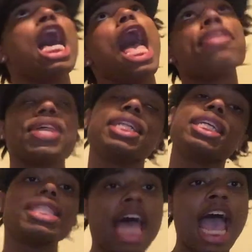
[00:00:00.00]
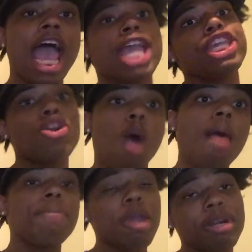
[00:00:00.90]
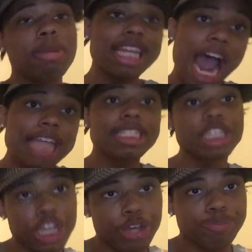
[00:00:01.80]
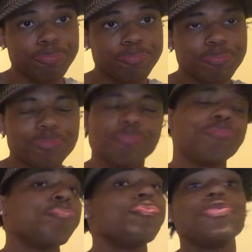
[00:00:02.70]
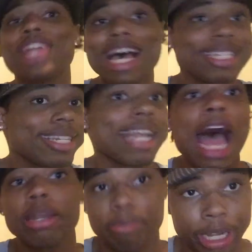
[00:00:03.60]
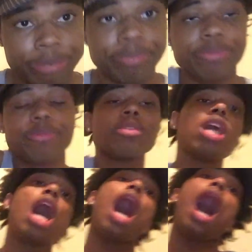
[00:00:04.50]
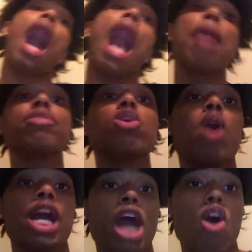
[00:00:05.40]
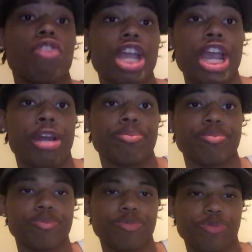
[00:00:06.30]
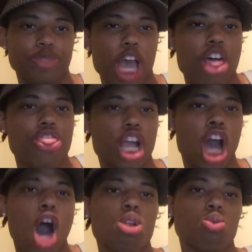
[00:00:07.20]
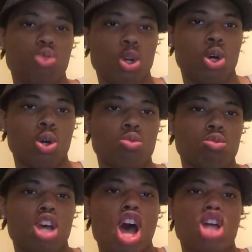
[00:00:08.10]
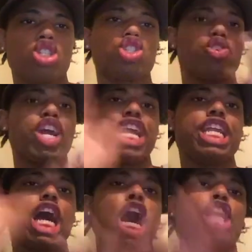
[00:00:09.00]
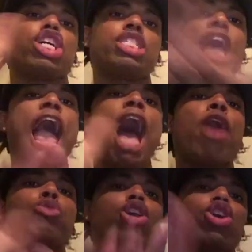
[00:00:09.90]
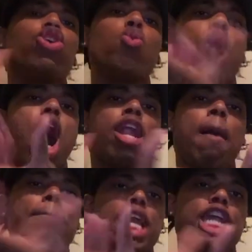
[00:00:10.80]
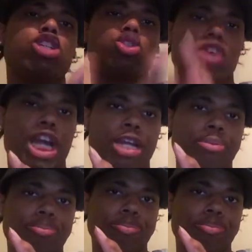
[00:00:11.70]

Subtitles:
at the end of the day, you want people to be nice to you. That's not me. I'm the one over here. The golden rule. Treat others how you want to be treated.